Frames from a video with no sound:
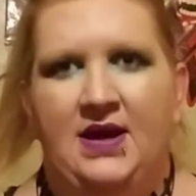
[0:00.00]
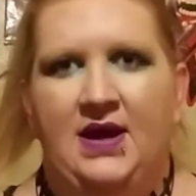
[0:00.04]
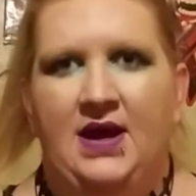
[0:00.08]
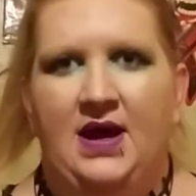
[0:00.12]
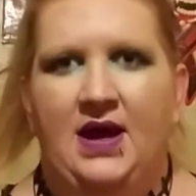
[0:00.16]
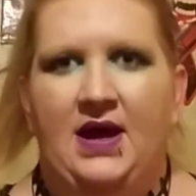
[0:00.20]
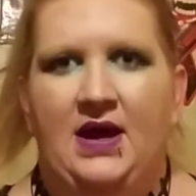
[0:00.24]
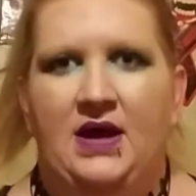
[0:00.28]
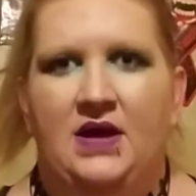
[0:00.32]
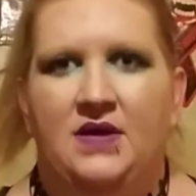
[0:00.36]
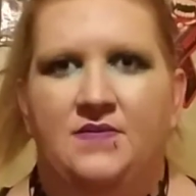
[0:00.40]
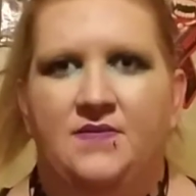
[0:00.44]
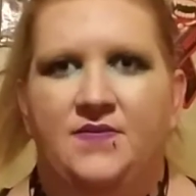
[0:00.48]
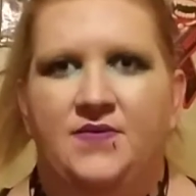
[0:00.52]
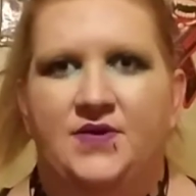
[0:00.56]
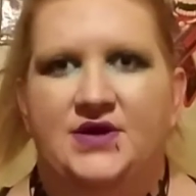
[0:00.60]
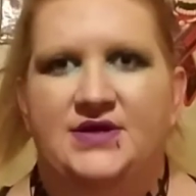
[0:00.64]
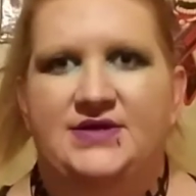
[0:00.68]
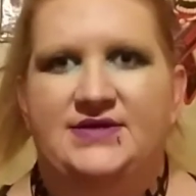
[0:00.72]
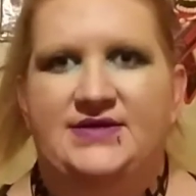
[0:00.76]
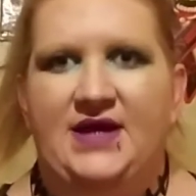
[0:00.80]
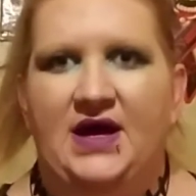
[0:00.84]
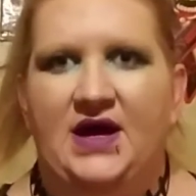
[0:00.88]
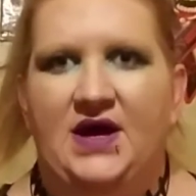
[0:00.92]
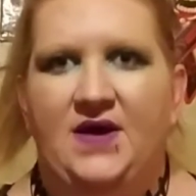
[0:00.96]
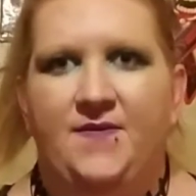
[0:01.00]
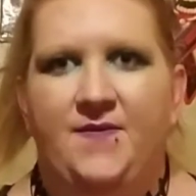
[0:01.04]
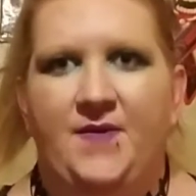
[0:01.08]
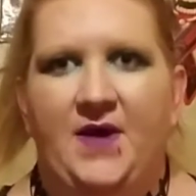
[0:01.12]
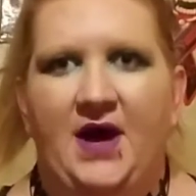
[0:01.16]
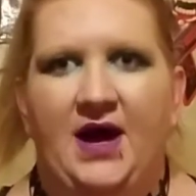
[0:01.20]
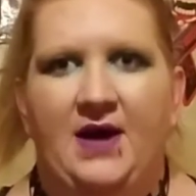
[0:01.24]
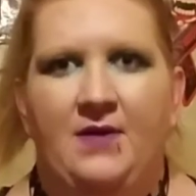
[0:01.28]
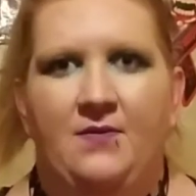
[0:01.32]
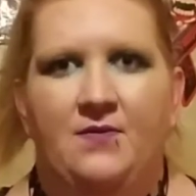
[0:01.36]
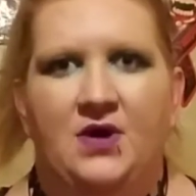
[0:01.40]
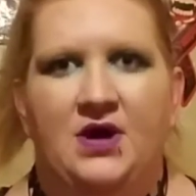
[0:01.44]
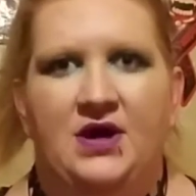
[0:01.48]
Um, first off,
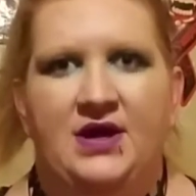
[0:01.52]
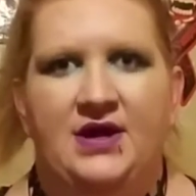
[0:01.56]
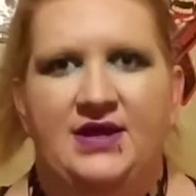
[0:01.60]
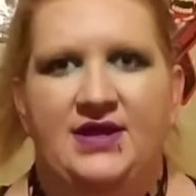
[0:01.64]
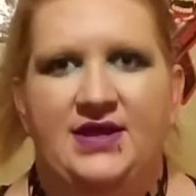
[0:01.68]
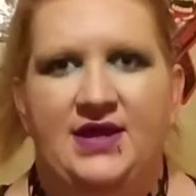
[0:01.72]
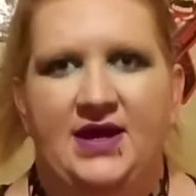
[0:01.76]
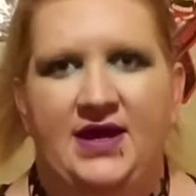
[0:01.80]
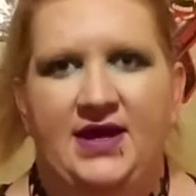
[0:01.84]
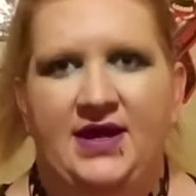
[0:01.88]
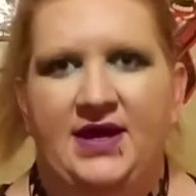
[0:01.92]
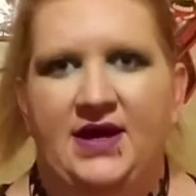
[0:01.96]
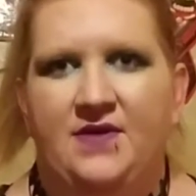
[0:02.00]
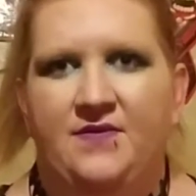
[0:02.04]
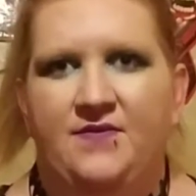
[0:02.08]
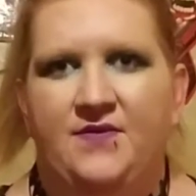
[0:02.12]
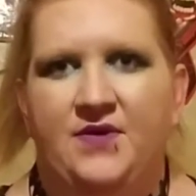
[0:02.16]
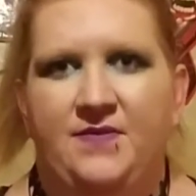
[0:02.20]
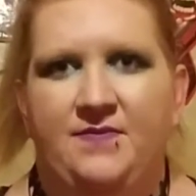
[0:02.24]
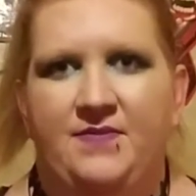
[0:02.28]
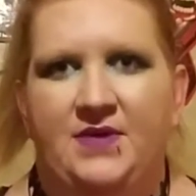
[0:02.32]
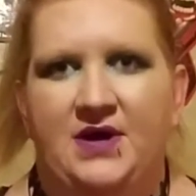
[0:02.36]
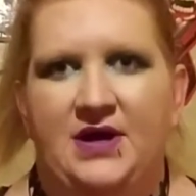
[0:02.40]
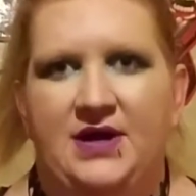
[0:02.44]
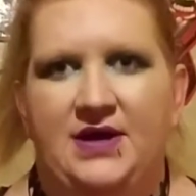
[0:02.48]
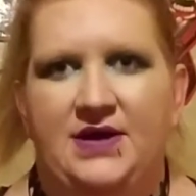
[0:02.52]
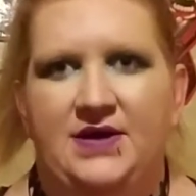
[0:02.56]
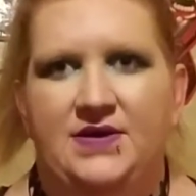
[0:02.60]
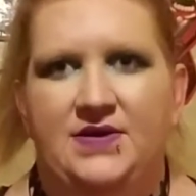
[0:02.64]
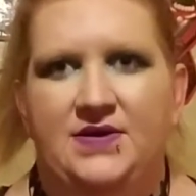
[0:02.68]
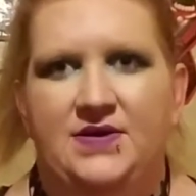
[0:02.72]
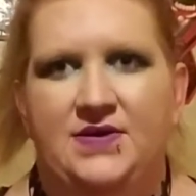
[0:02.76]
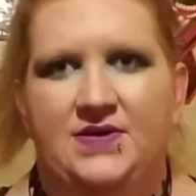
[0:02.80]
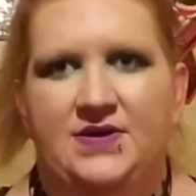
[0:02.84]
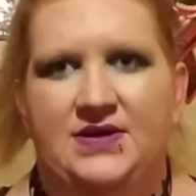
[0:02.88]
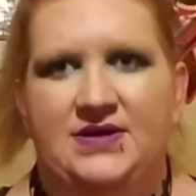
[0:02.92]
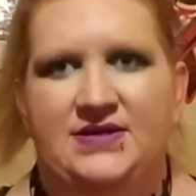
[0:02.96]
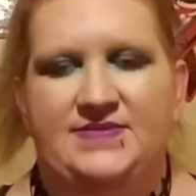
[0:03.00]
I want to thank everybody
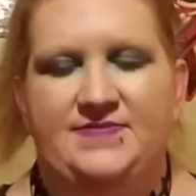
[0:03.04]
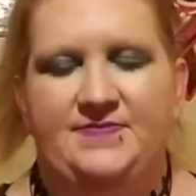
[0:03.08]
who has